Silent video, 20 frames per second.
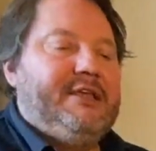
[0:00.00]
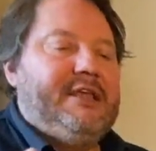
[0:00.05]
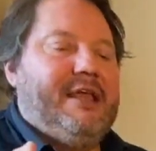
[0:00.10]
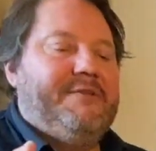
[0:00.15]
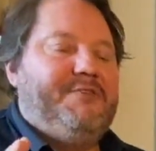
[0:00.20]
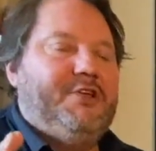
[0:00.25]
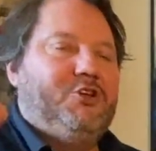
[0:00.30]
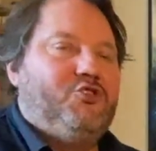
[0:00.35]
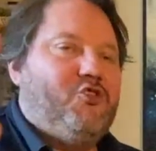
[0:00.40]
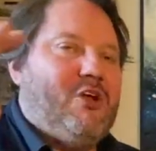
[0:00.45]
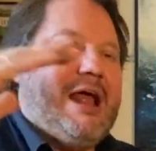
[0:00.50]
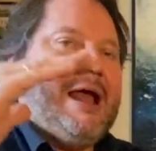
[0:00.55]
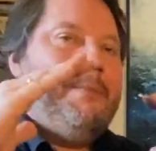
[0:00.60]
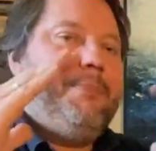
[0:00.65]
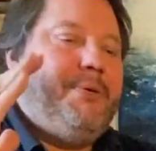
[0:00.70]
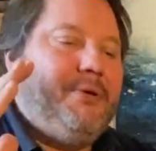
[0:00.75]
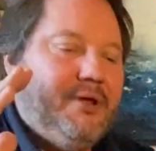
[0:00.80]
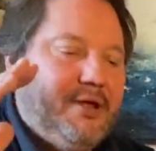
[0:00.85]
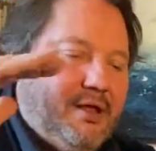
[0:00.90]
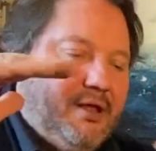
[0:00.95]
If you
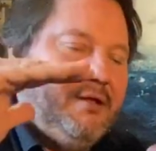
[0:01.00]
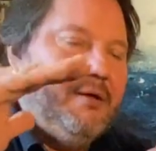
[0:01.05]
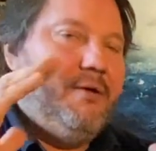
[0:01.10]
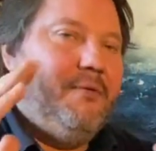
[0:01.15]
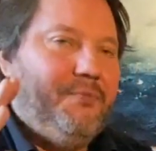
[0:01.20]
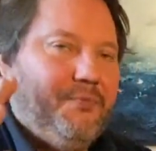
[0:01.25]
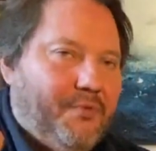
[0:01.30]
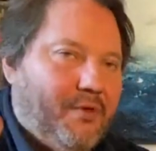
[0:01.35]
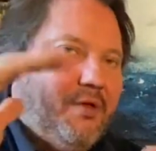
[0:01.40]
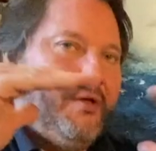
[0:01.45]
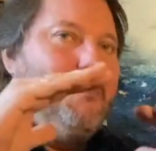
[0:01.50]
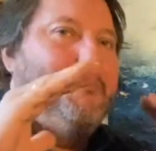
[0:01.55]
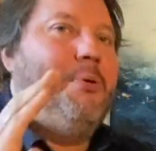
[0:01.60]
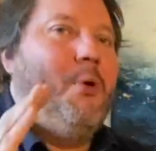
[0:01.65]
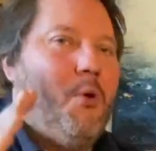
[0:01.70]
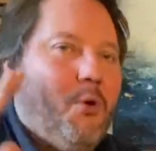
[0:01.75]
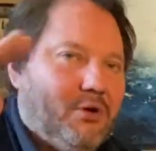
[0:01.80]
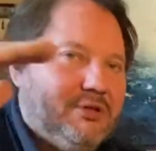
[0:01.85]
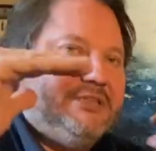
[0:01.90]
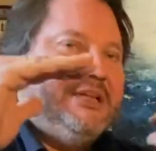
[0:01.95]
trap
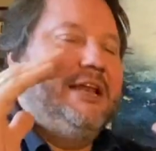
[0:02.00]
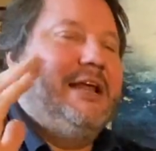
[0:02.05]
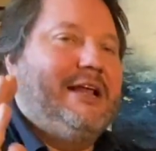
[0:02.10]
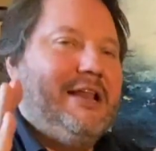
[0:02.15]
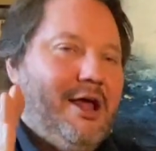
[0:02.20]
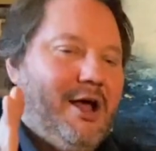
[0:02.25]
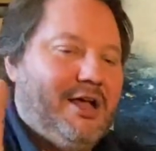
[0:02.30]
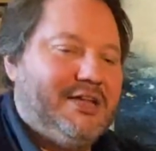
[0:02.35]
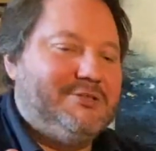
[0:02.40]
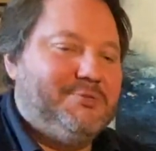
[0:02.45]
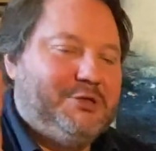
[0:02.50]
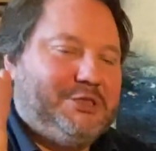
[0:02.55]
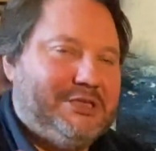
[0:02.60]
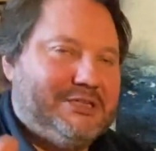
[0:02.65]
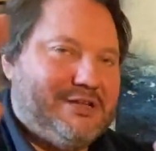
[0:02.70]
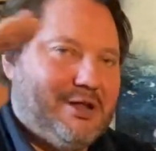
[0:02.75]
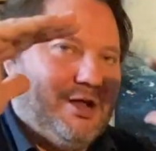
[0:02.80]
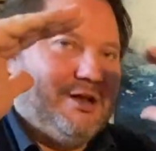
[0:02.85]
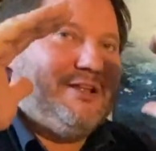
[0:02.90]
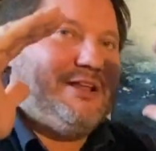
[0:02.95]
port in a glass which
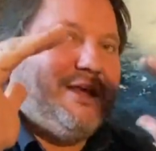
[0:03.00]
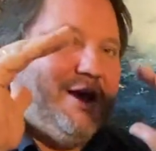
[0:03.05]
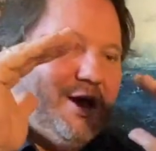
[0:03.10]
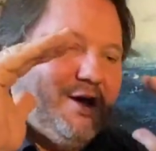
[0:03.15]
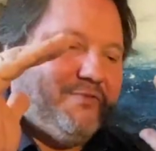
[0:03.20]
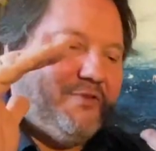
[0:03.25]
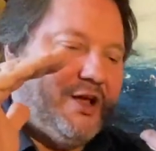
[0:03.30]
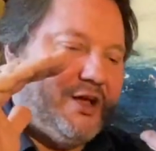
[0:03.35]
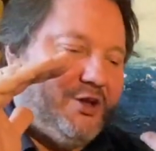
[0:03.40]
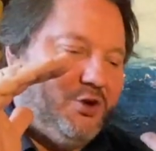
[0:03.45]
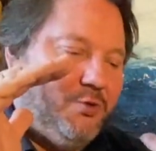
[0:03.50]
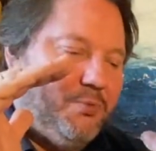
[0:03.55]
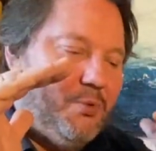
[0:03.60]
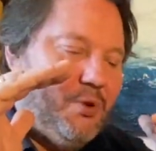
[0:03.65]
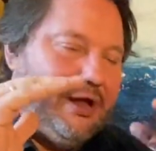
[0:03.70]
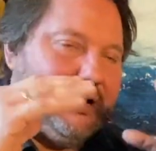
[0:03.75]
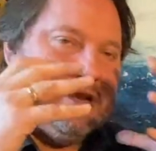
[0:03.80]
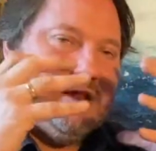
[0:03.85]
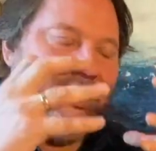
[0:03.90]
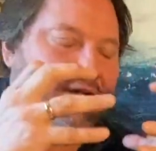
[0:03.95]
is kind of curved like a normal
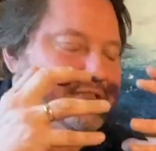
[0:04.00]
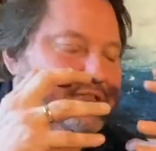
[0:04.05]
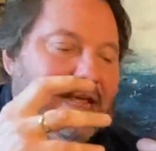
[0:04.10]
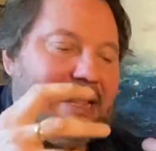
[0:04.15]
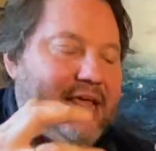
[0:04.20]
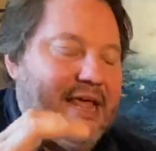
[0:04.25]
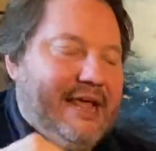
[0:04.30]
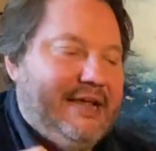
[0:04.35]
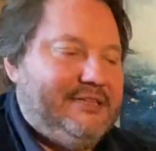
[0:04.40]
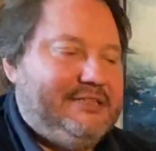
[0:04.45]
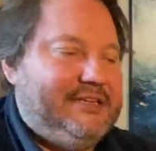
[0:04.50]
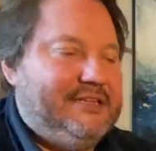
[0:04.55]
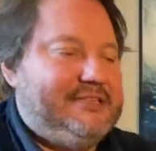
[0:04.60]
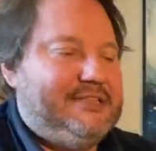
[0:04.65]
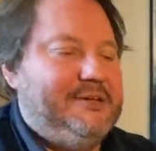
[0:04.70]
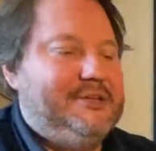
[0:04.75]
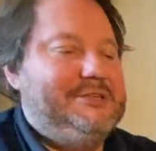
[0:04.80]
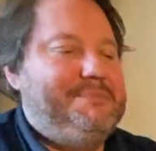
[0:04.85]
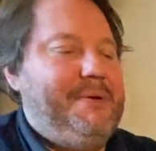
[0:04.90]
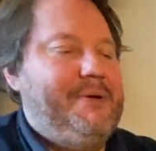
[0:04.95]
wine glass, it's just
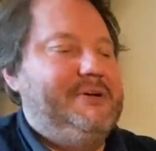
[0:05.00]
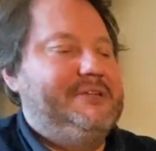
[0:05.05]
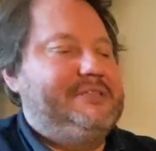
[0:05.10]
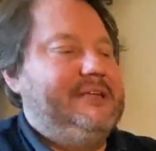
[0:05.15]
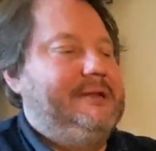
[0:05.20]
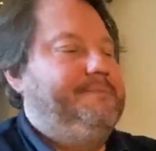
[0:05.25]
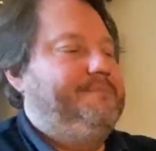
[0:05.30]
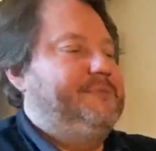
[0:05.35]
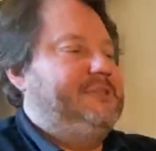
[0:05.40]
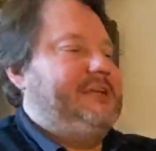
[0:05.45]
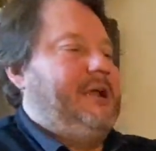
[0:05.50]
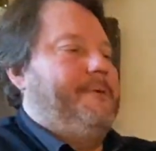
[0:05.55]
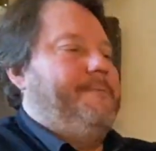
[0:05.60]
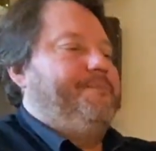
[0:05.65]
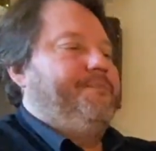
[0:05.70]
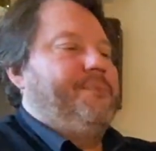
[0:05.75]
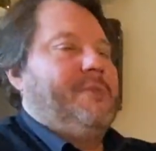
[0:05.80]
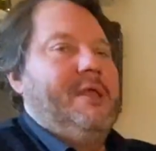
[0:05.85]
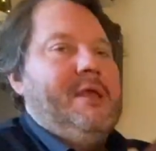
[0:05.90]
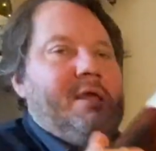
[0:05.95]
too spirity. So,
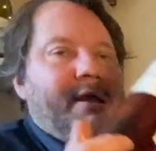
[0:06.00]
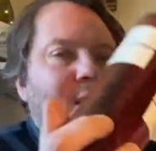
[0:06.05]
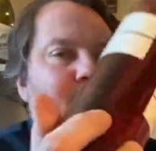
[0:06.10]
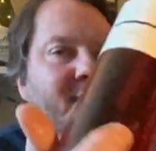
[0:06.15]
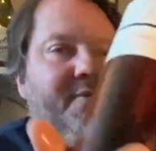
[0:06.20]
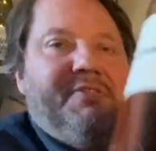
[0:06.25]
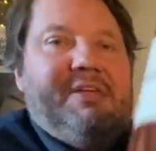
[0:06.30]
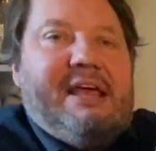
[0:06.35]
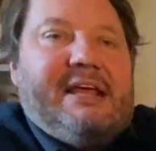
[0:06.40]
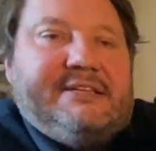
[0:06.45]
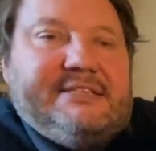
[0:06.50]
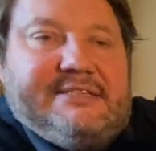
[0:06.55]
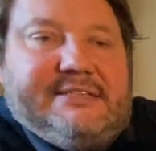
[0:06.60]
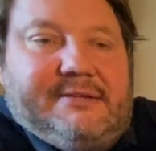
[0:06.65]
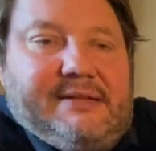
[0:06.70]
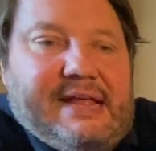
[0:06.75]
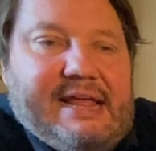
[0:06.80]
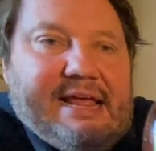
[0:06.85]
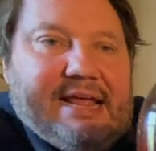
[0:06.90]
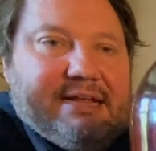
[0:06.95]
this
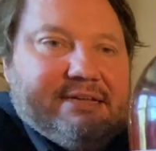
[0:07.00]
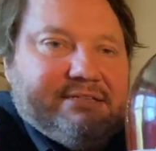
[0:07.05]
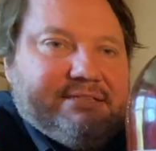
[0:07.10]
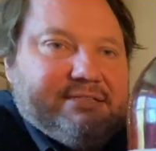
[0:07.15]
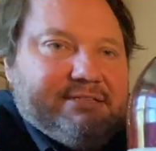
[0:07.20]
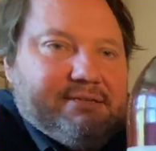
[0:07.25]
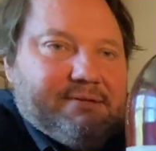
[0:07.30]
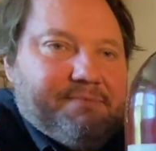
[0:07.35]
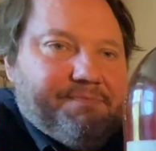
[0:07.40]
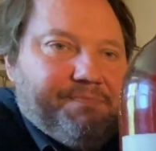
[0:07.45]
is